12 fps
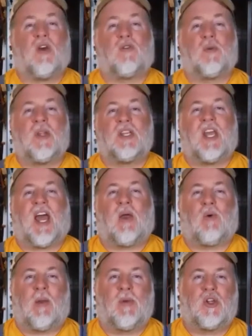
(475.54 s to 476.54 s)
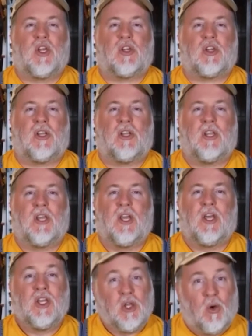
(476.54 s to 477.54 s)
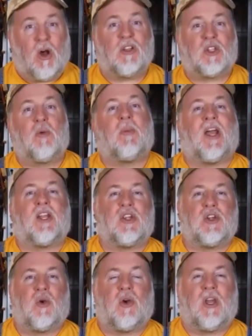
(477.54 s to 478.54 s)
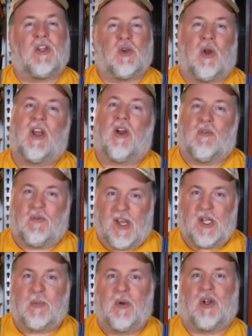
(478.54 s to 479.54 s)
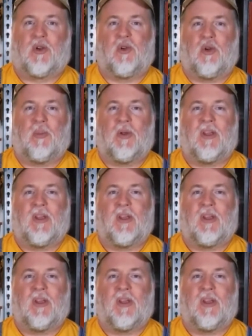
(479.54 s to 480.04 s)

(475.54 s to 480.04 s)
from the DIY Magician, you also might enjoy joining our Facebook group.